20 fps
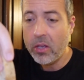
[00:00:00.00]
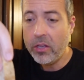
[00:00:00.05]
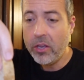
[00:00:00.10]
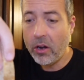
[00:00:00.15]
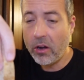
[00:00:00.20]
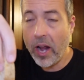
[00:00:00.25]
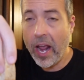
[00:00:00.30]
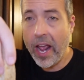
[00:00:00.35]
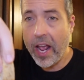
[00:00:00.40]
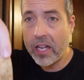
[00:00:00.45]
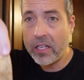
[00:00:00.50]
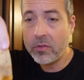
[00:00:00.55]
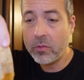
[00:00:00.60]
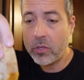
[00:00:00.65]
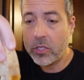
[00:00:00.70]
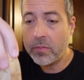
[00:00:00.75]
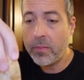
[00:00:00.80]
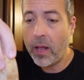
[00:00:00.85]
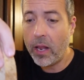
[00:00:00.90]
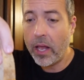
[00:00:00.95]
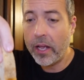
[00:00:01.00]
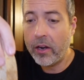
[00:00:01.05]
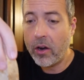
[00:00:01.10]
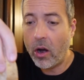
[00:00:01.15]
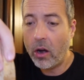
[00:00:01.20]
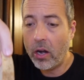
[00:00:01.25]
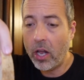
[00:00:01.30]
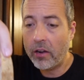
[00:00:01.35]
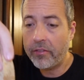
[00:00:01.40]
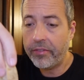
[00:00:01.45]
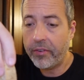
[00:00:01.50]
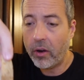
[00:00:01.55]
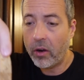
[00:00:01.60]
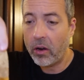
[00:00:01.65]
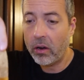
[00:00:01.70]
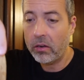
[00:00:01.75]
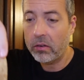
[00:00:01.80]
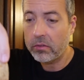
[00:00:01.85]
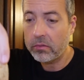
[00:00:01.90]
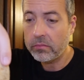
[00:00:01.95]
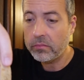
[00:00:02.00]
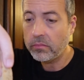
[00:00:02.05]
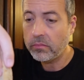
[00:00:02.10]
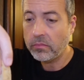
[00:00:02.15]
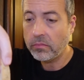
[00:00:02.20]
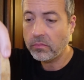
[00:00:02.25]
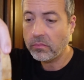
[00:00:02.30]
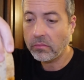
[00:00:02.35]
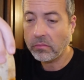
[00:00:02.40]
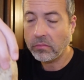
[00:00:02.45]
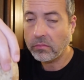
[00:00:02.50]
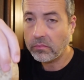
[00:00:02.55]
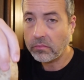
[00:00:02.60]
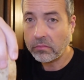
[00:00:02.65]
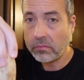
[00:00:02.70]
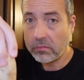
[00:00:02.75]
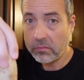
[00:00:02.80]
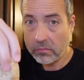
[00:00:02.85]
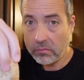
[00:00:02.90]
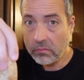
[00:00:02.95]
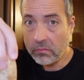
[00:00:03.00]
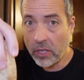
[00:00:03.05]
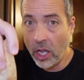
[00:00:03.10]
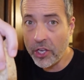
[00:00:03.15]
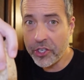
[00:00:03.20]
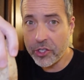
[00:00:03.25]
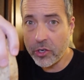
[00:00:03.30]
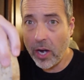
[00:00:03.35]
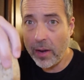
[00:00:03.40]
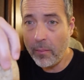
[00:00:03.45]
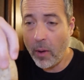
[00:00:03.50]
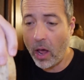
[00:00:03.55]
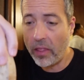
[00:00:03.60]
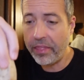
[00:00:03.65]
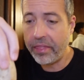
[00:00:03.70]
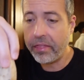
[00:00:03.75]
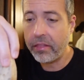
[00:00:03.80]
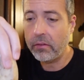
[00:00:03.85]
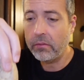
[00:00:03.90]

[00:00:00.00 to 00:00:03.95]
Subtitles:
your hands will smell like garlic for a straight month.